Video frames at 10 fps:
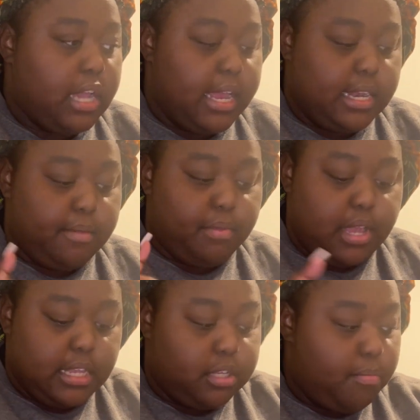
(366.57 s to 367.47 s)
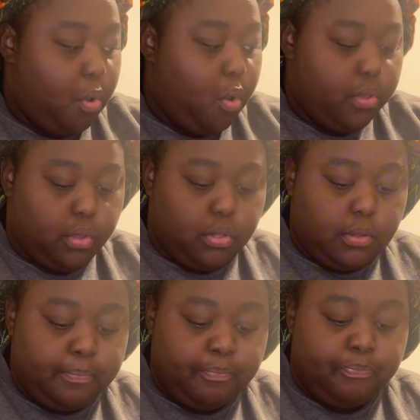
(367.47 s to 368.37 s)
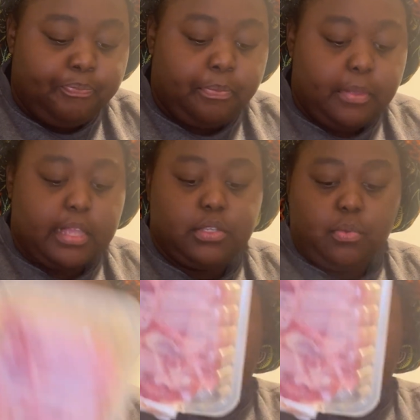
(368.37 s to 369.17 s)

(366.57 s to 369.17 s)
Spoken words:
And then I'm gonna get some oil as well.